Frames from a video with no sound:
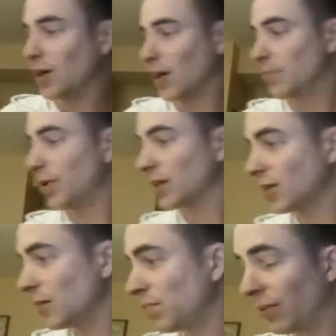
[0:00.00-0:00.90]
I picked
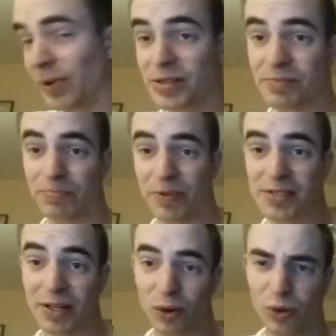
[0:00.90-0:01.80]
up this
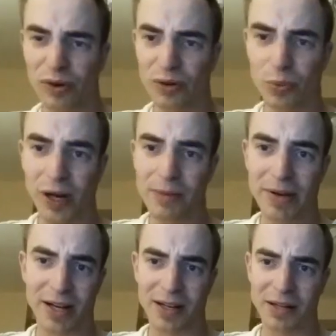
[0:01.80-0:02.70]
I ordered way
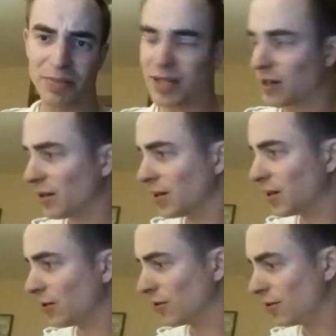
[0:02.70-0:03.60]
back in the beginning of the
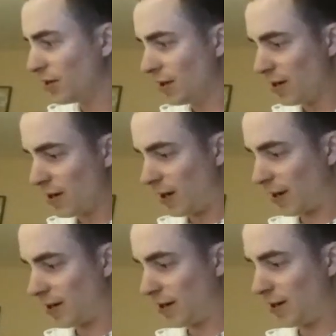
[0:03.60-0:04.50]
year.
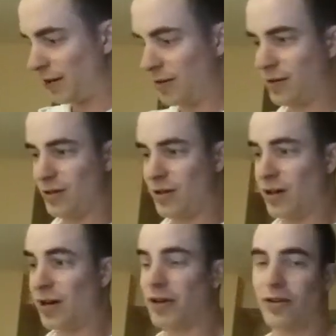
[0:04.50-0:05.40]
I got
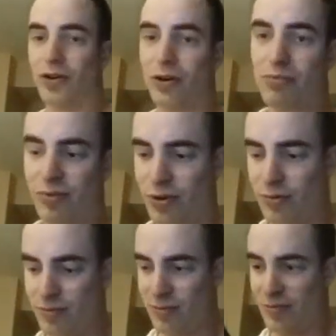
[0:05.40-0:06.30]
another
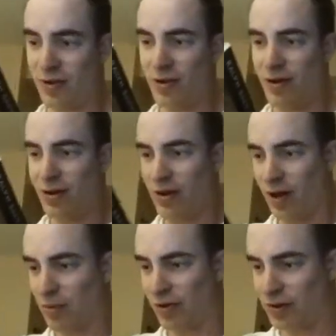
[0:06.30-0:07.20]
homebrew.
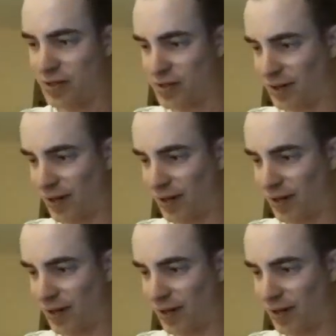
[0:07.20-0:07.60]
I bought this